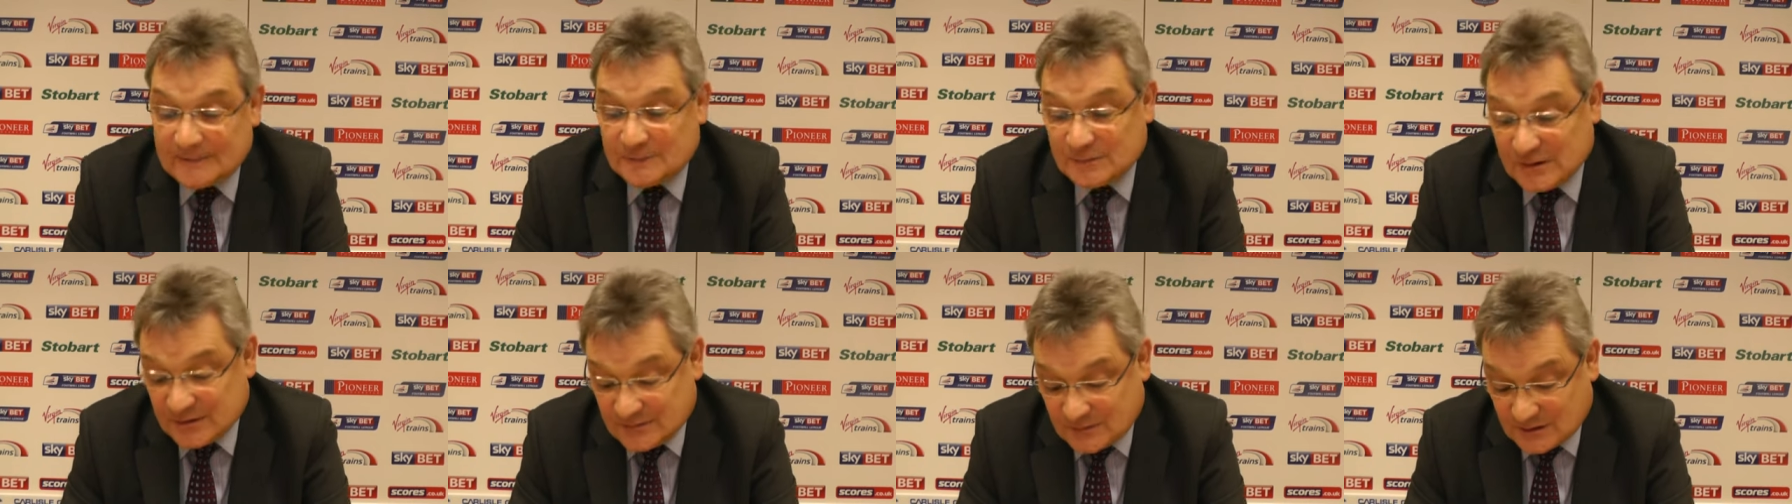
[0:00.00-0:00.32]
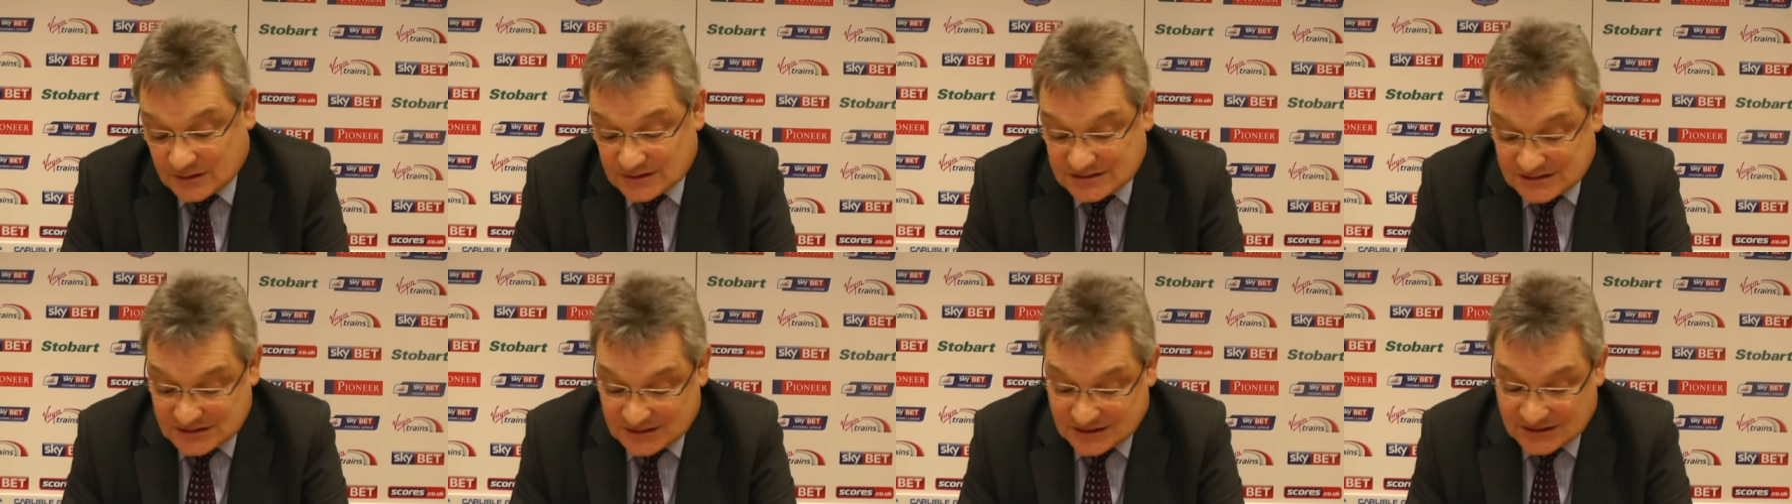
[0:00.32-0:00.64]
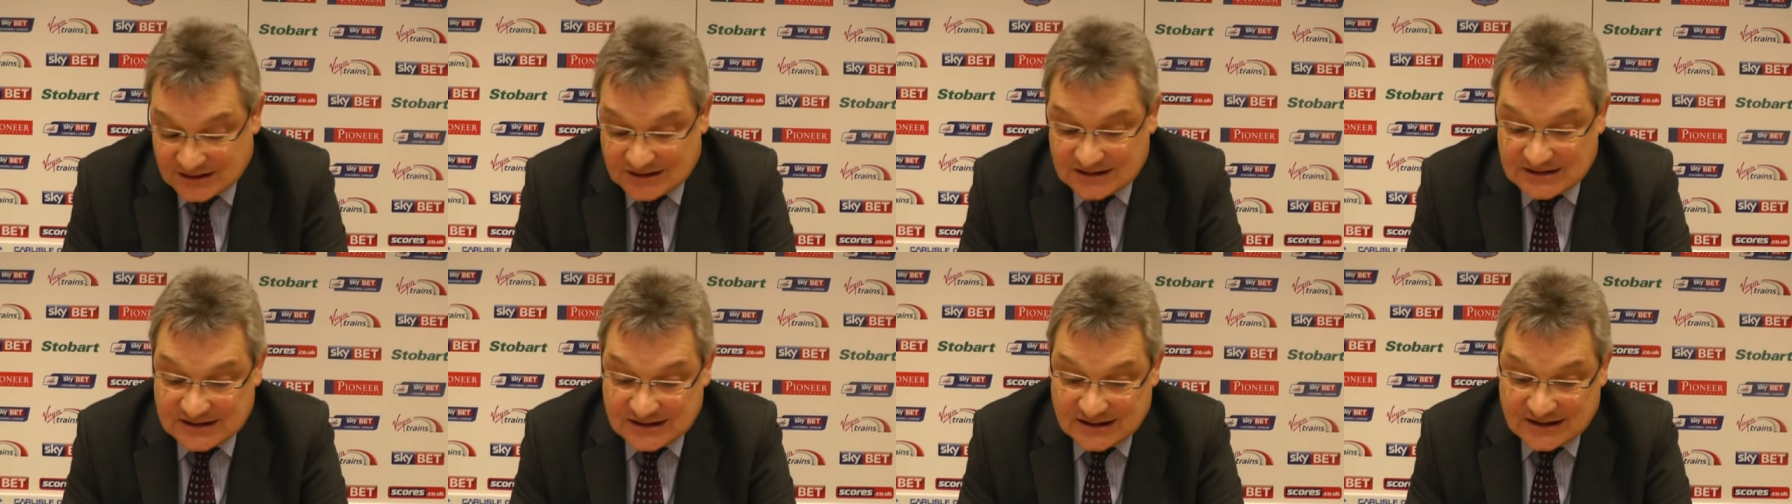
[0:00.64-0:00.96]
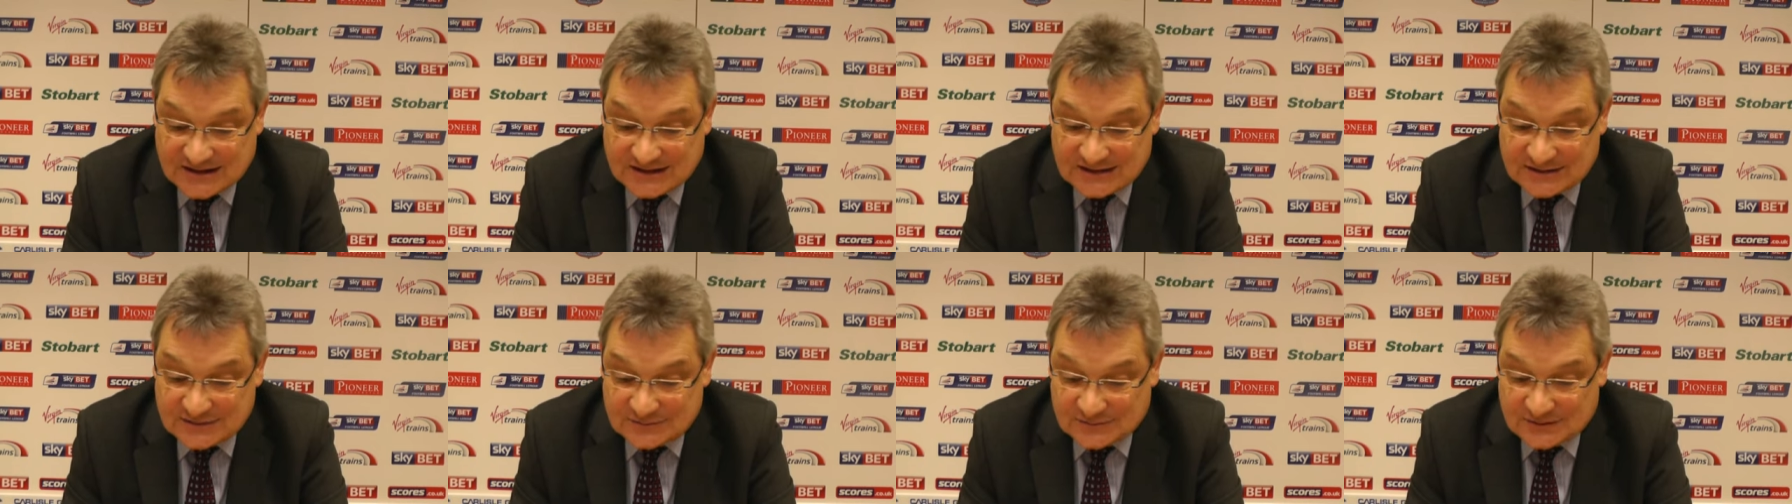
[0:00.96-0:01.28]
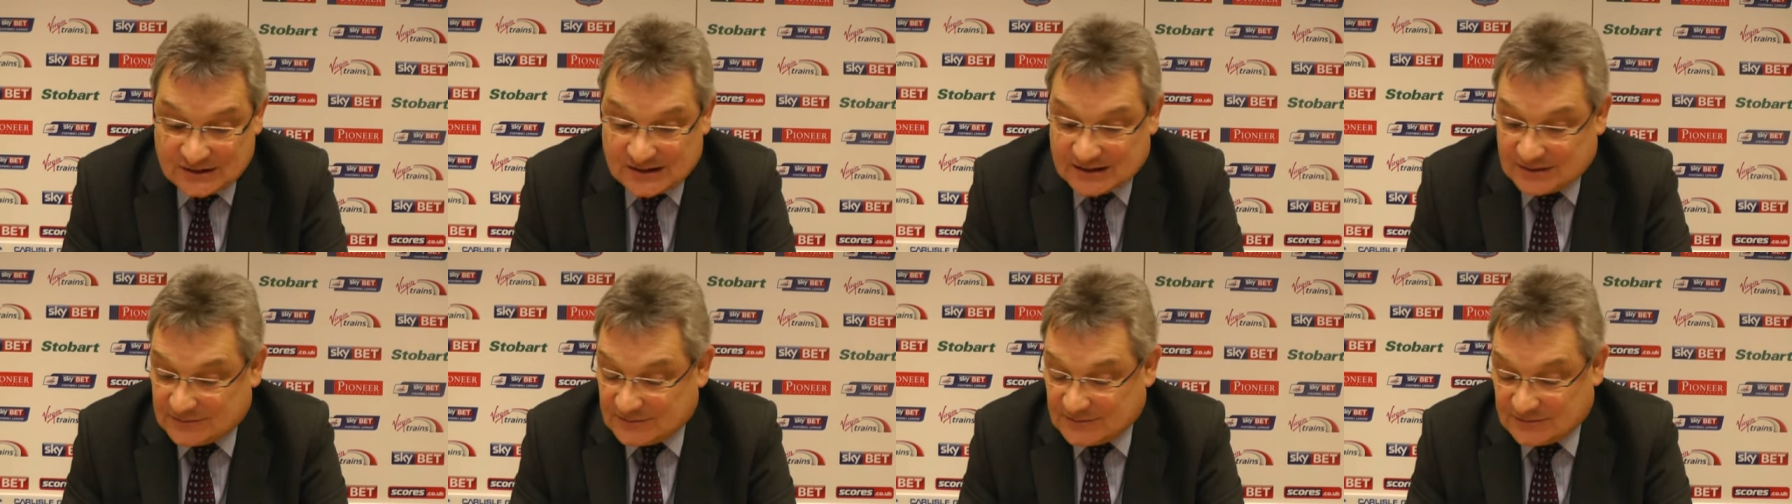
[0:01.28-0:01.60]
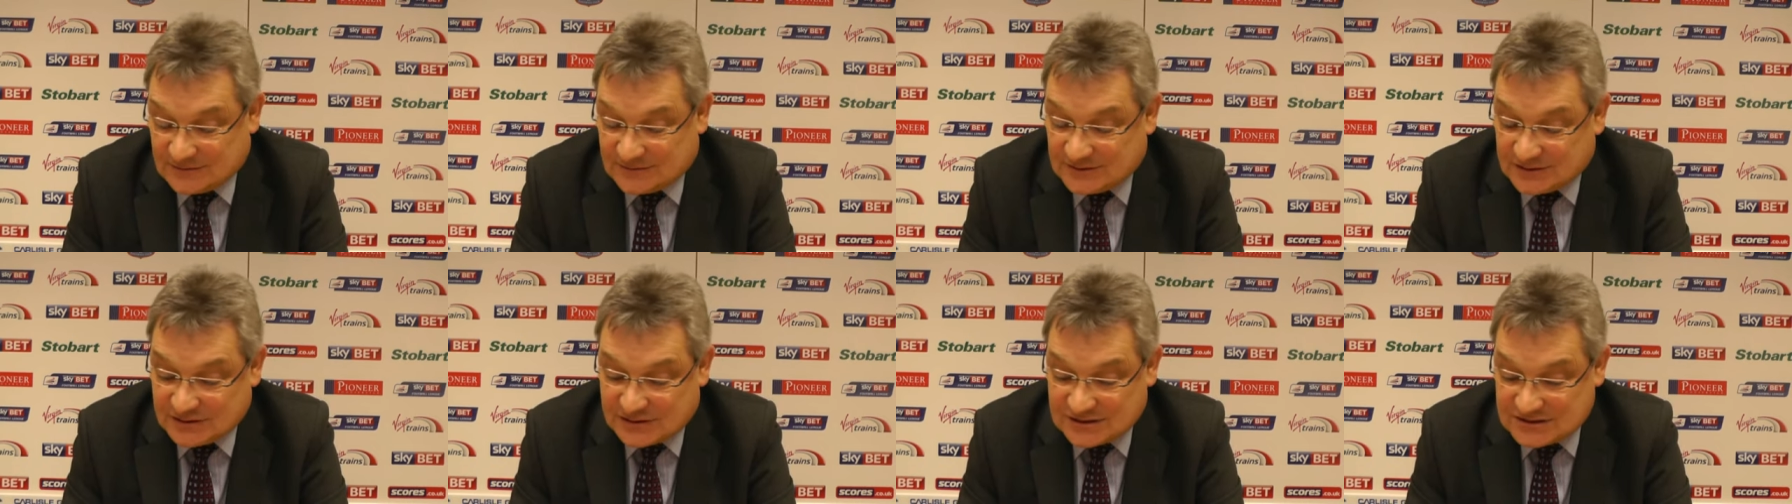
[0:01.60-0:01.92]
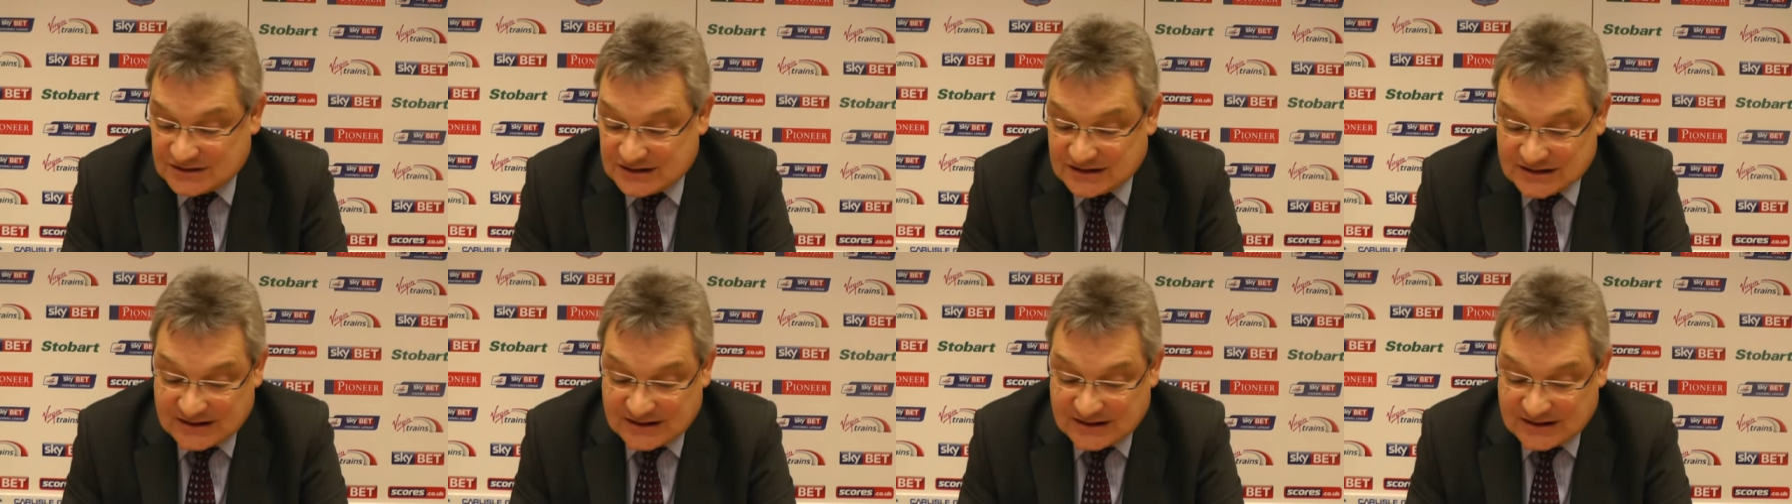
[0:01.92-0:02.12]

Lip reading: We've also got to take into account, of course,